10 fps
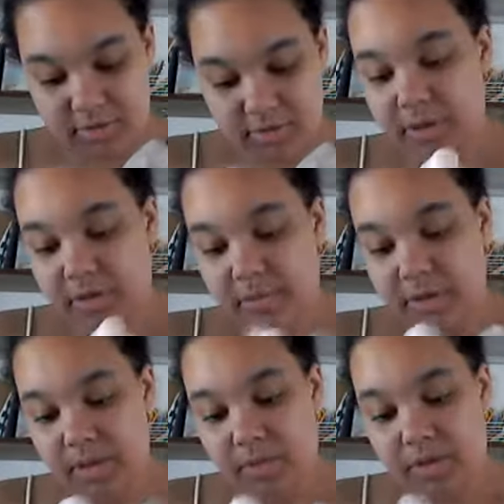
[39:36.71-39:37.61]
some other
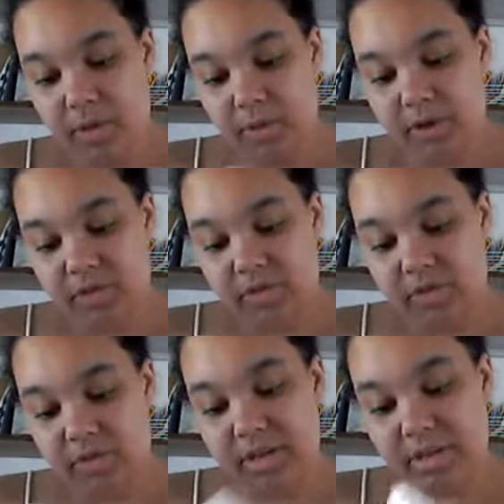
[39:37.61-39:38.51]
people that works for
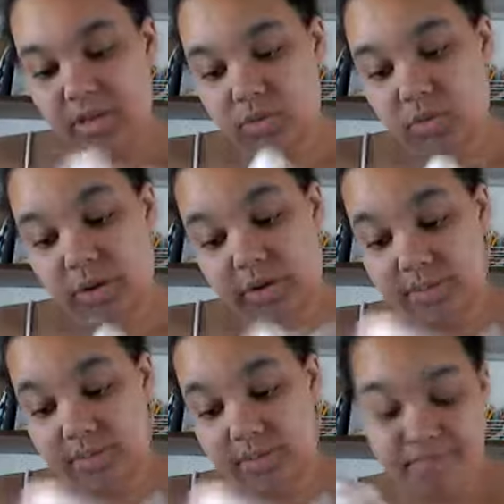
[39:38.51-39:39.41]
them that doesn't work for
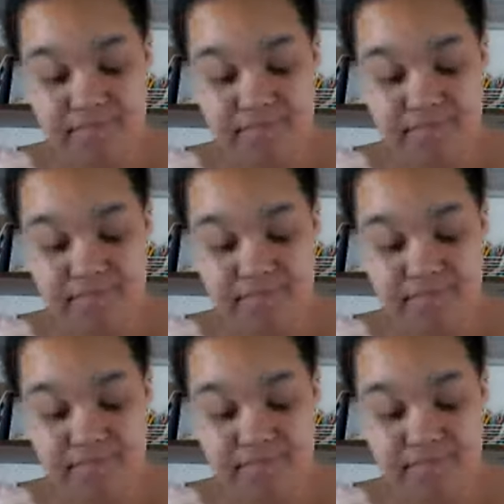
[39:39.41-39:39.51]
me.